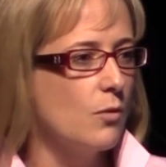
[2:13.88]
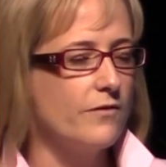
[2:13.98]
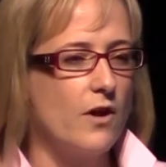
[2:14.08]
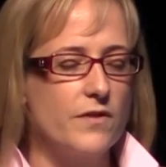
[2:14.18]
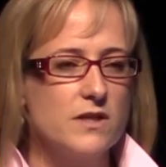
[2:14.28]

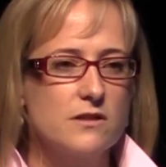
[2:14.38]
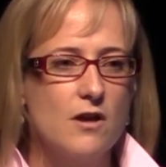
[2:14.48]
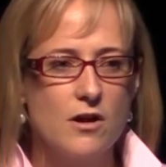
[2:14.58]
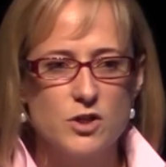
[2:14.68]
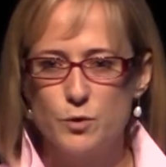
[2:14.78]
We've got these
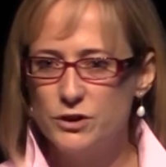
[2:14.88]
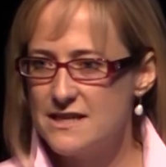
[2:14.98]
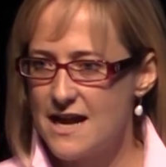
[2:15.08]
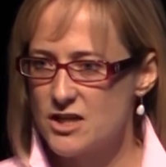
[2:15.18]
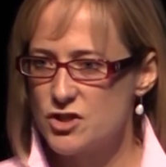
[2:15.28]
large
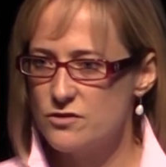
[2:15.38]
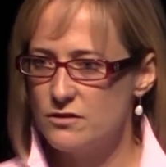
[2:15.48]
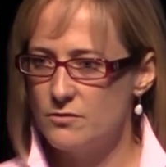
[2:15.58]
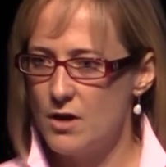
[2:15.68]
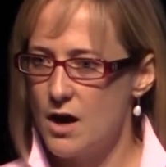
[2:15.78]

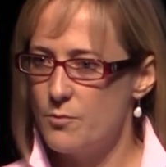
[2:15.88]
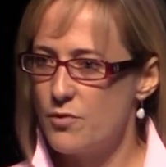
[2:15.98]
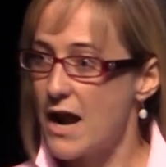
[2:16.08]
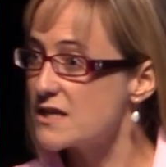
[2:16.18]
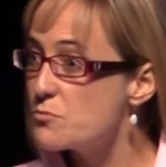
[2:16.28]
multinational
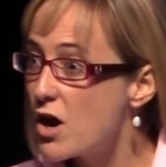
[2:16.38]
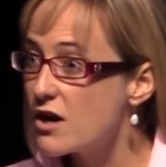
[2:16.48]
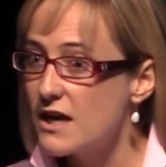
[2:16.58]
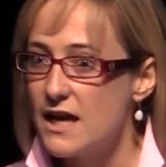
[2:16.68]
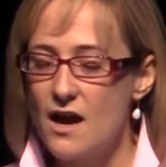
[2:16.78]
brand and
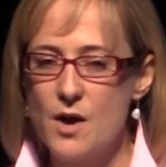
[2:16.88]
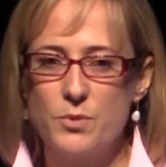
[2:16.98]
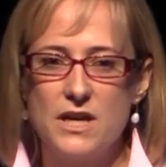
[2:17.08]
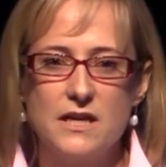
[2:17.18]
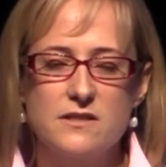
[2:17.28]
marketing
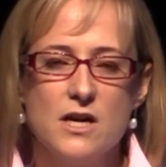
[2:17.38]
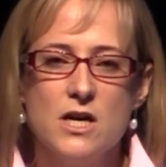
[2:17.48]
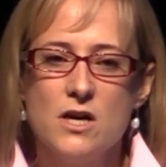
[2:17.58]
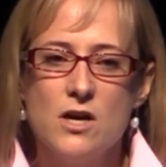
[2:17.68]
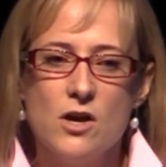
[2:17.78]
companies
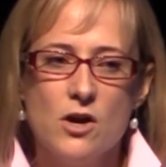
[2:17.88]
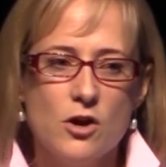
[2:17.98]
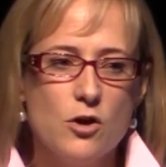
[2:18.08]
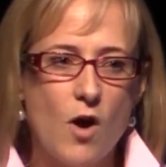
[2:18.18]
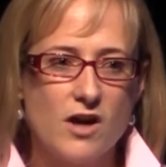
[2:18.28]

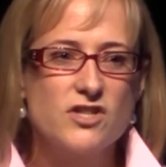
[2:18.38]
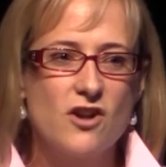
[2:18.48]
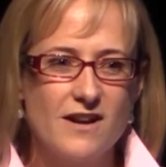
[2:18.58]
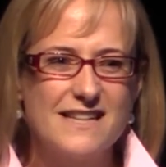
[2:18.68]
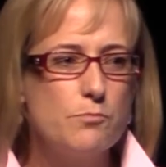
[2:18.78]
who are
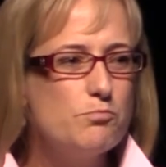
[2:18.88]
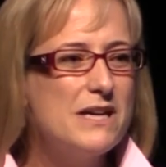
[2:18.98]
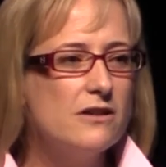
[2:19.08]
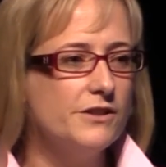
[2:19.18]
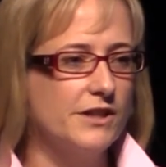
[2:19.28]
starting to
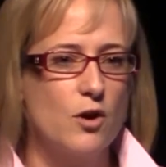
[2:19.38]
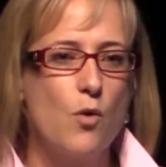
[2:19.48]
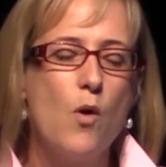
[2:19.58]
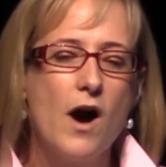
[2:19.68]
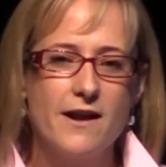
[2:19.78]
build and
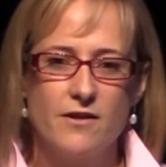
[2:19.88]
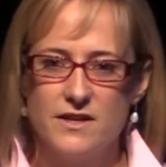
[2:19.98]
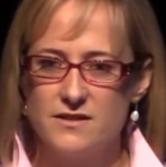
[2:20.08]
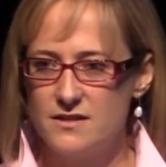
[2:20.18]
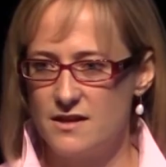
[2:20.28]
acquire
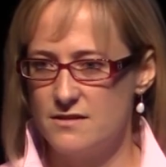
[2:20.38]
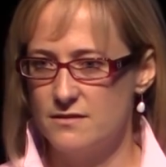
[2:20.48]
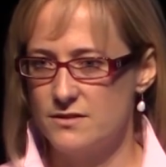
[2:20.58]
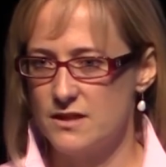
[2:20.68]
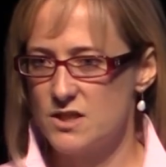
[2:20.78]
these
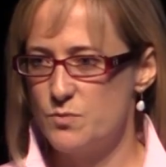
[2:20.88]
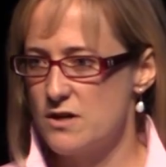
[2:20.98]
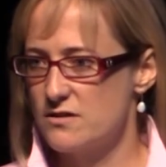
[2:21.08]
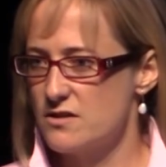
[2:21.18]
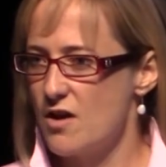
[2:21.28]
skills and
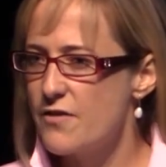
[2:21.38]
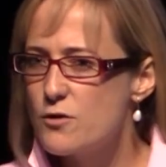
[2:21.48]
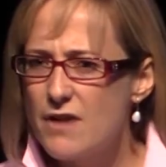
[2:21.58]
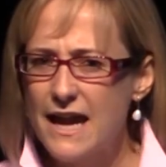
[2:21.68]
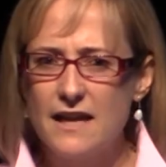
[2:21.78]
experience design.
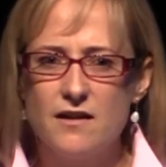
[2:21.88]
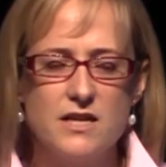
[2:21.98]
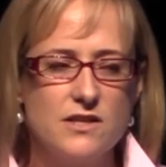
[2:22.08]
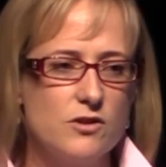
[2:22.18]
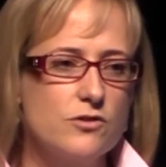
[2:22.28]
They're
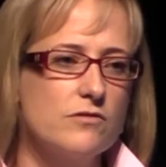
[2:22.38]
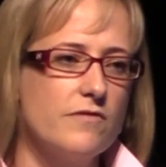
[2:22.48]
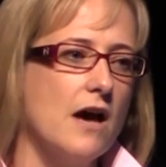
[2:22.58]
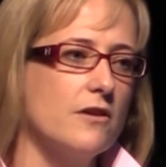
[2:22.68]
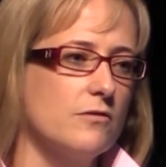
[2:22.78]
recognizing the true
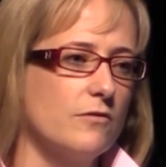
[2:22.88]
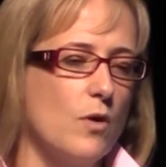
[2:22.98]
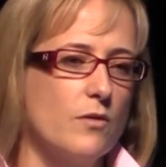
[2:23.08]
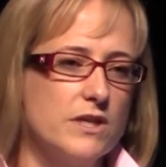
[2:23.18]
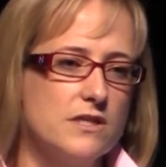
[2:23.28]
value of
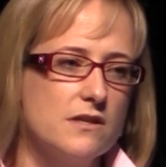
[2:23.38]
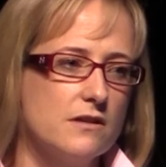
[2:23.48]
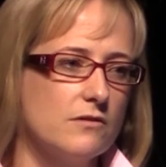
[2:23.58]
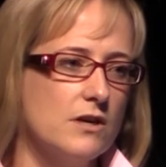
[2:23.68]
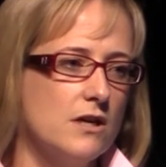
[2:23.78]
what we
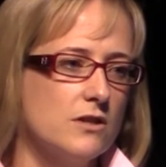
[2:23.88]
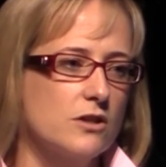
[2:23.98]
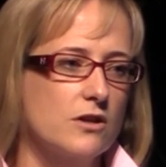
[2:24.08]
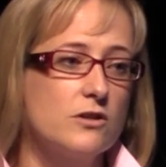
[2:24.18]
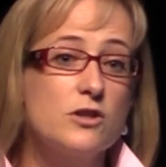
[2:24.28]
do
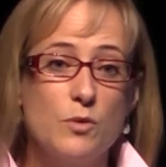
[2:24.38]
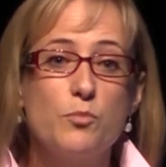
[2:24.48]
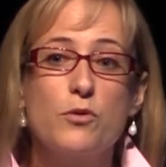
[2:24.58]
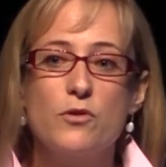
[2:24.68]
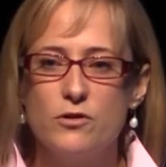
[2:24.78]
to
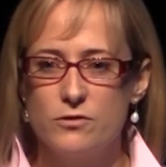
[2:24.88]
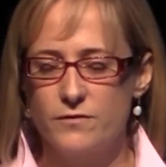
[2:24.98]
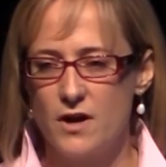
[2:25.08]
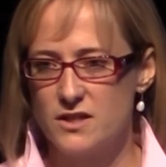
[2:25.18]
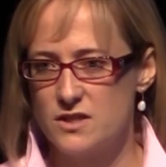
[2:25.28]

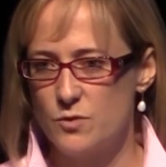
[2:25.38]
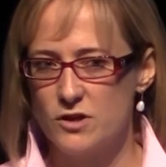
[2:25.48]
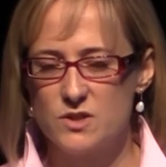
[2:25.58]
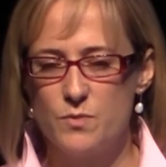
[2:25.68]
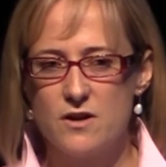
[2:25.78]
improve customer
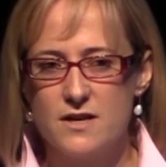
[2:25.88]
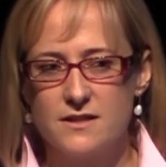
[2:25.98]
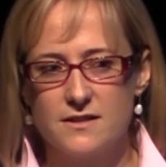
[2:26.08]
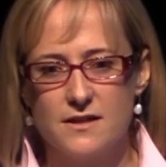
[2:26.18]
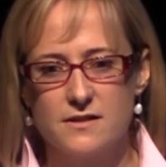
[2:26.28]

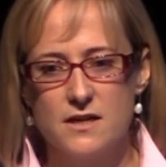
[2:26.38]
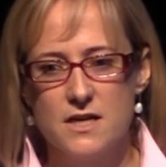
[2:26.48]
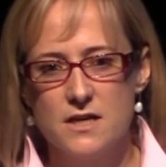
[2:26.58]
experiences.